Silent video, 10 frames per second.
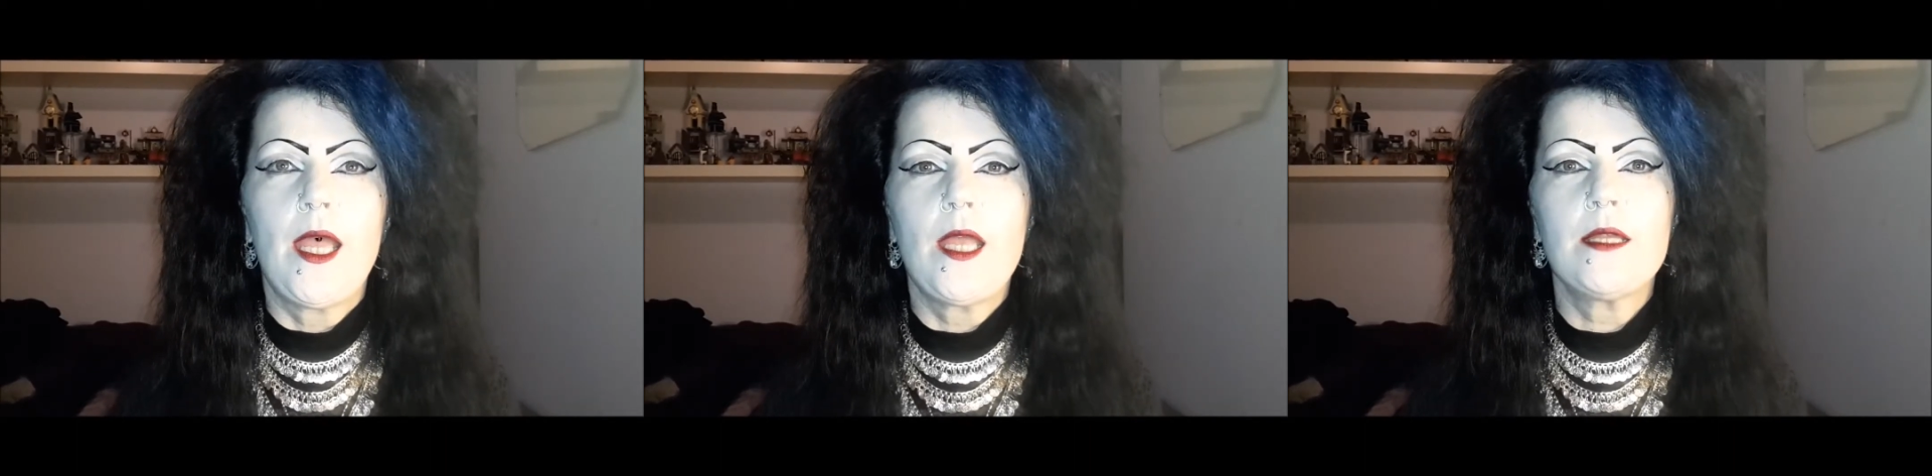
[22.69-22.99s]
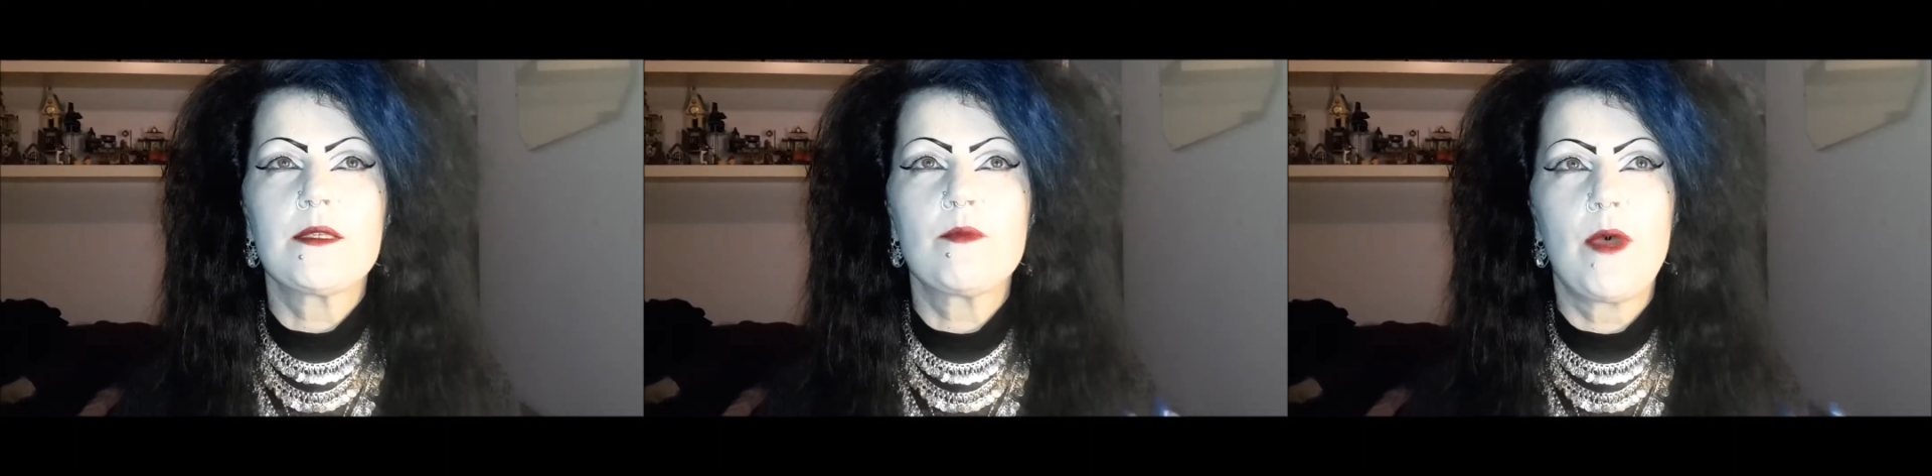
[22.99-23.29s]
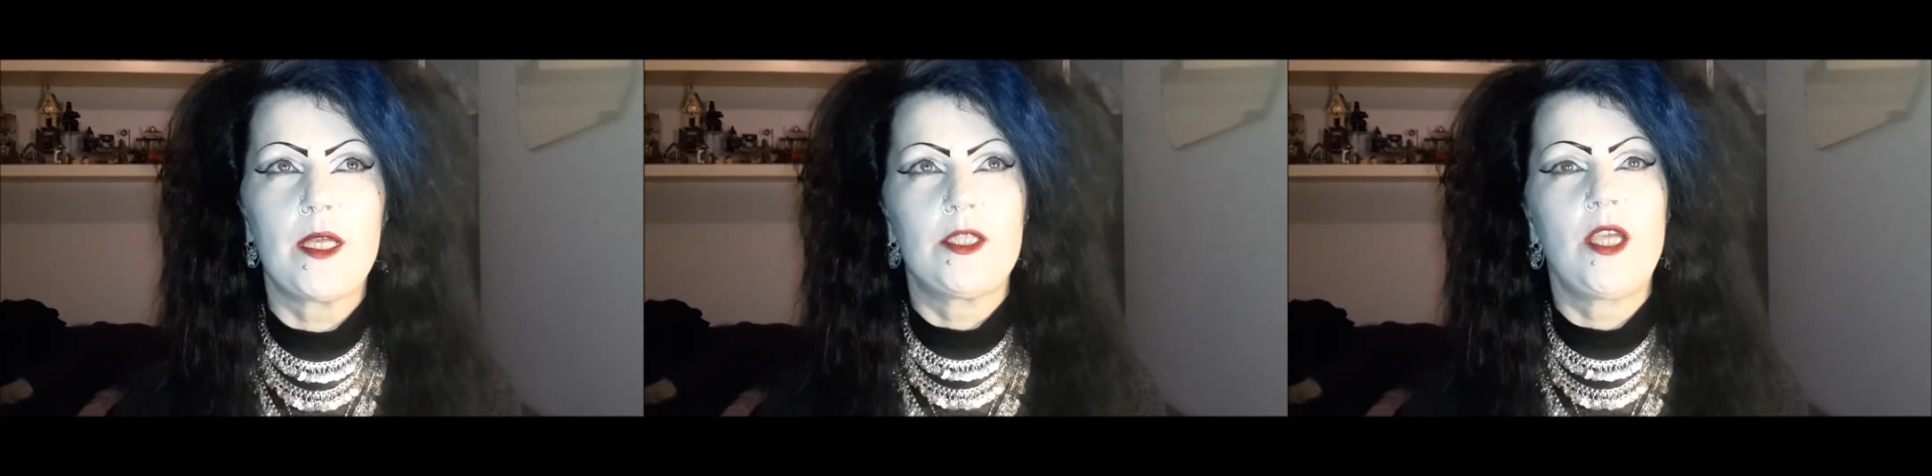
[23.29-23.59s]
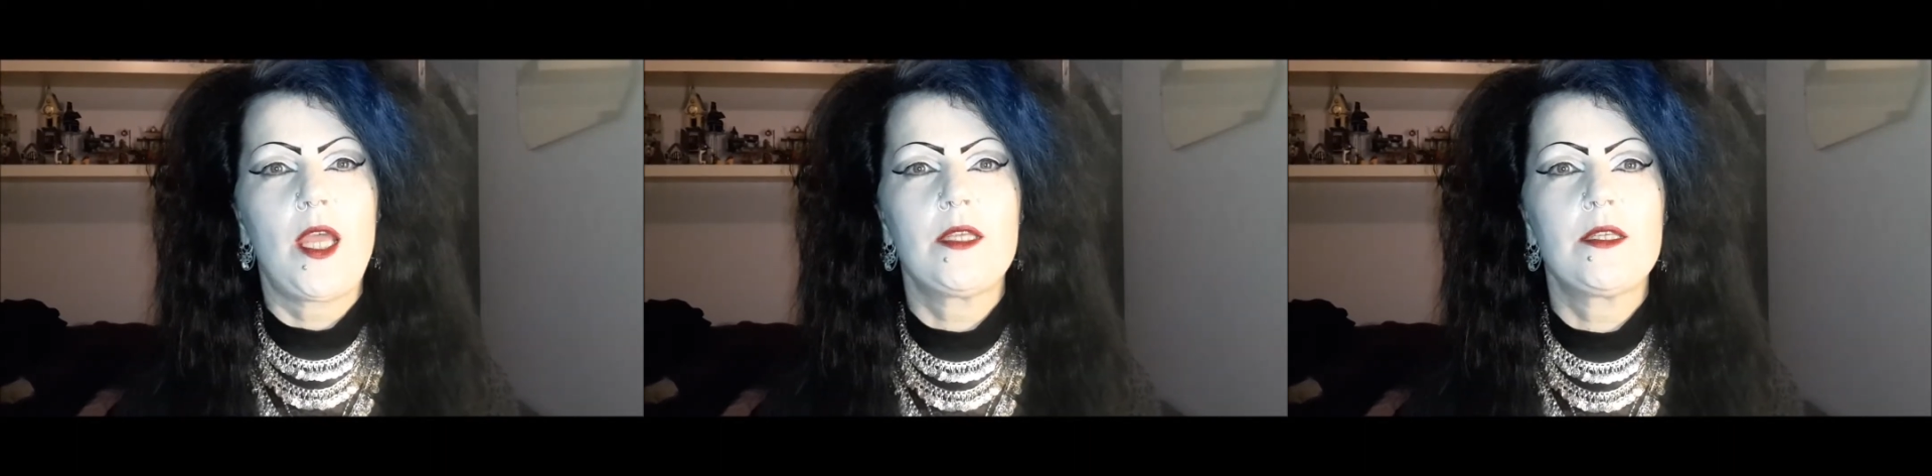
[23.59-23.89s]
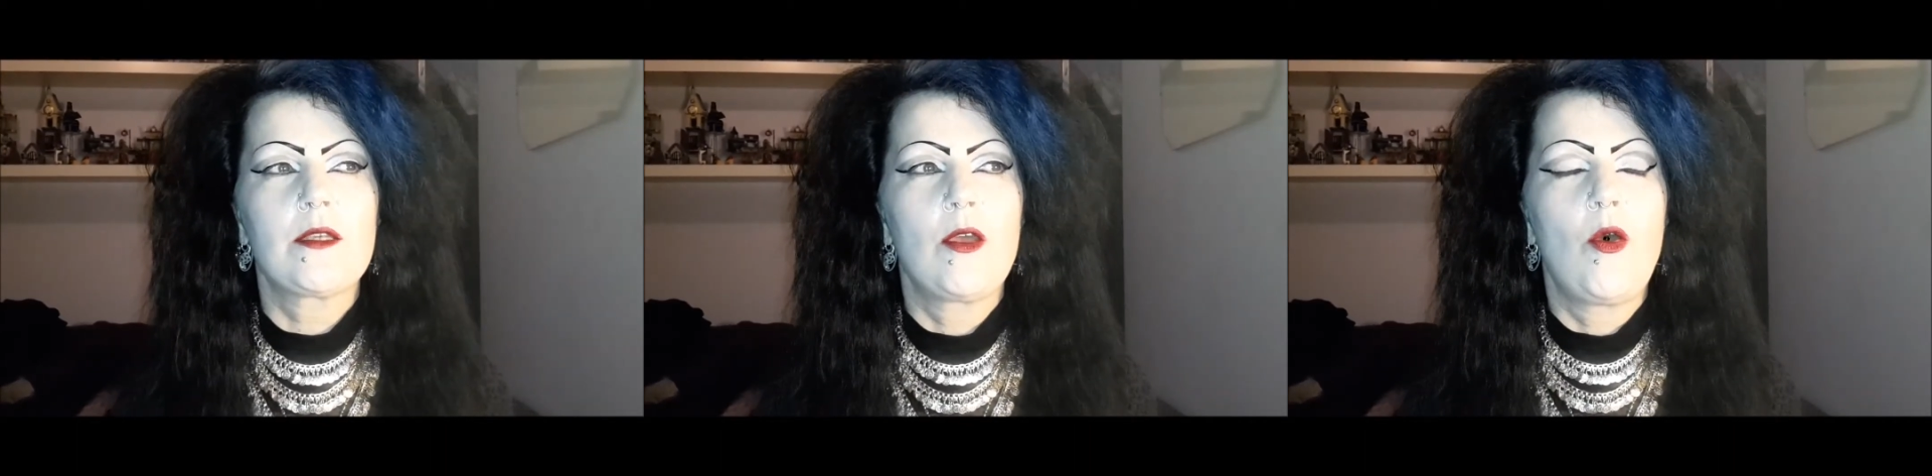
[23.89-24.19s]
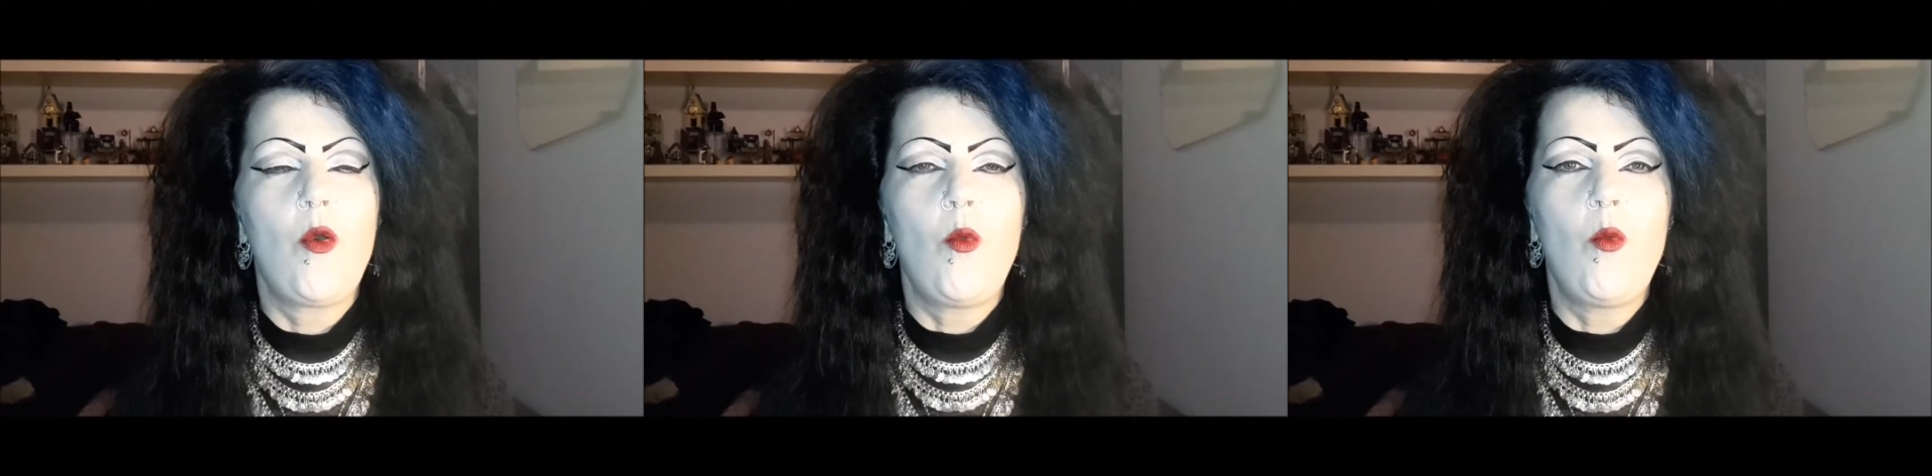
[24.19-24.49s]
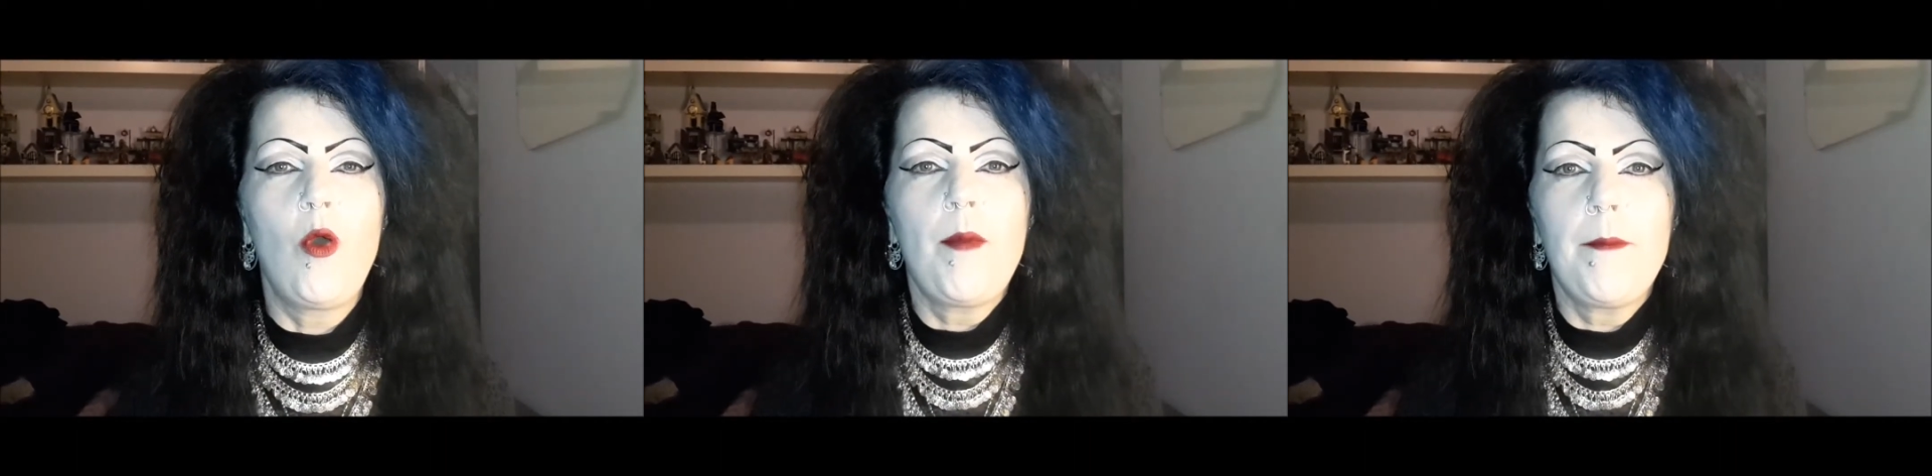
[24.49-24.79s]
in as much as
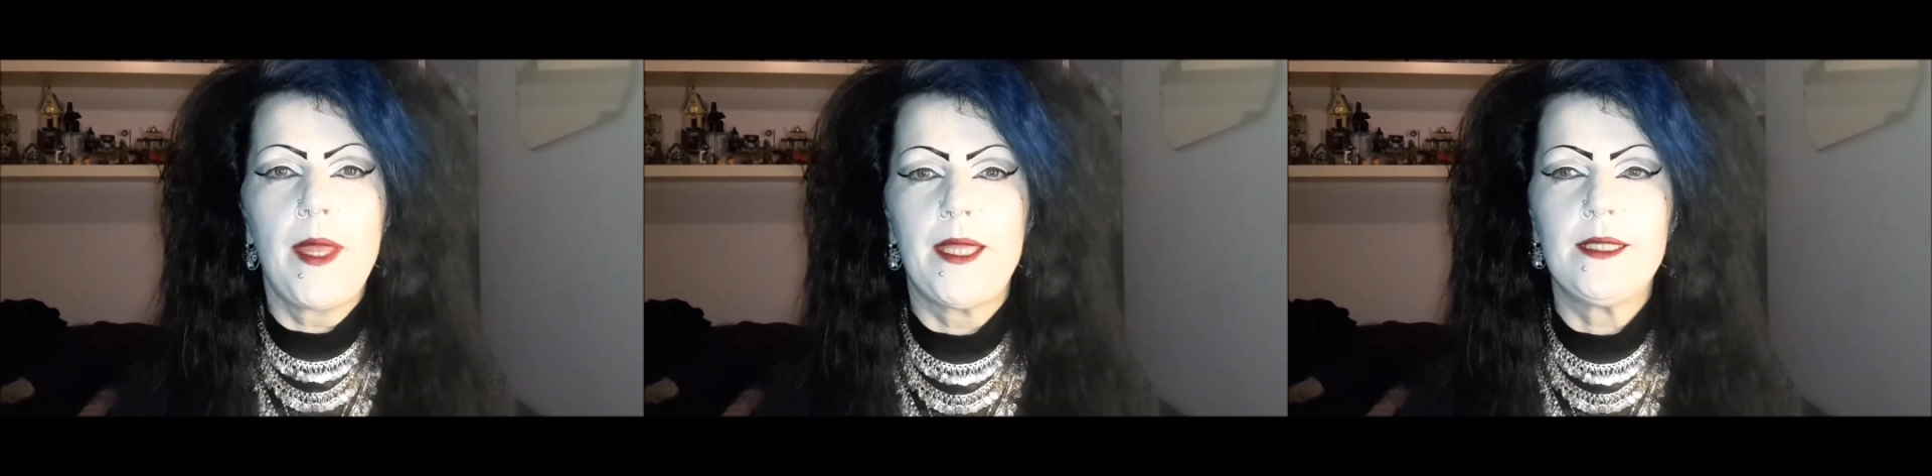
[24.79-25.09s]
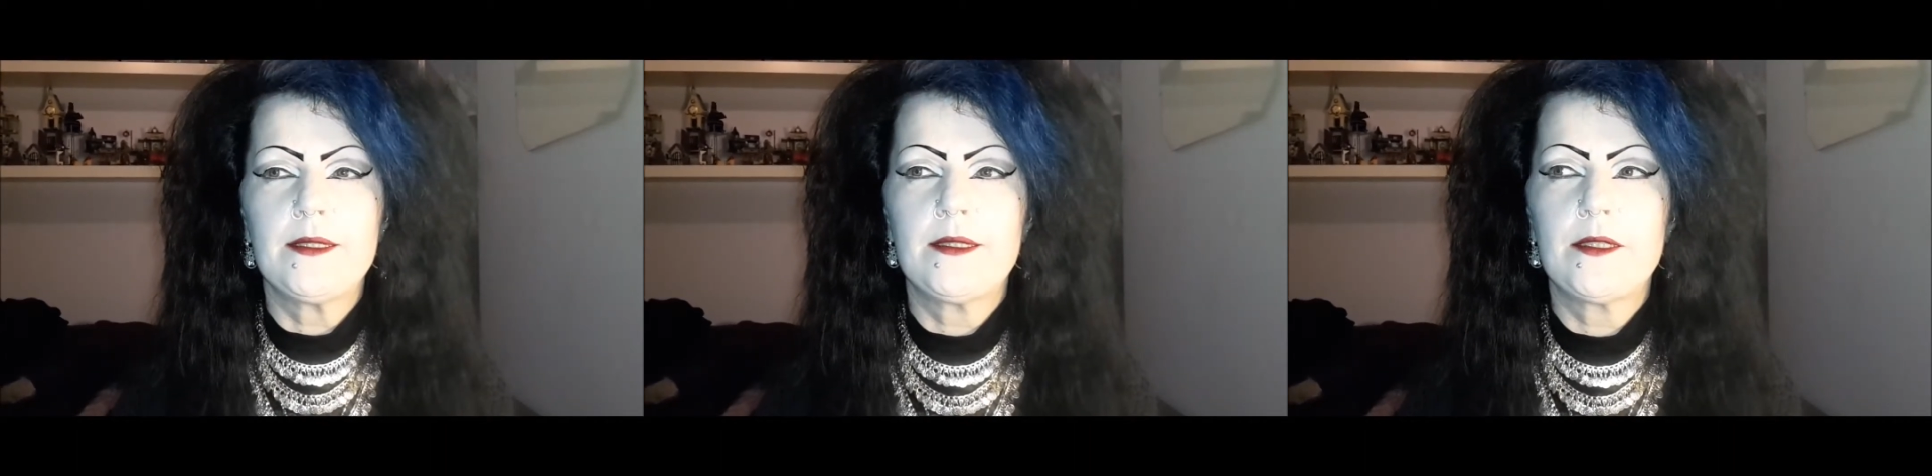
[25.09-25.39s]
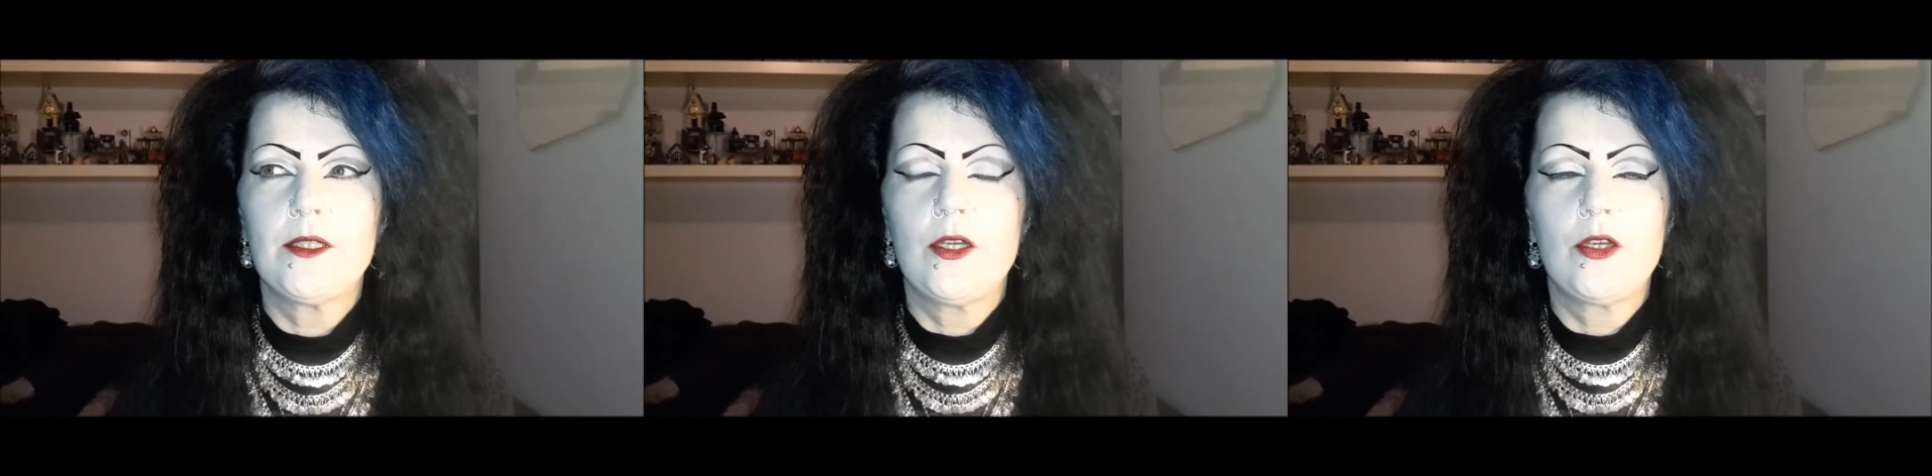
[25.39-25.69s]
what makes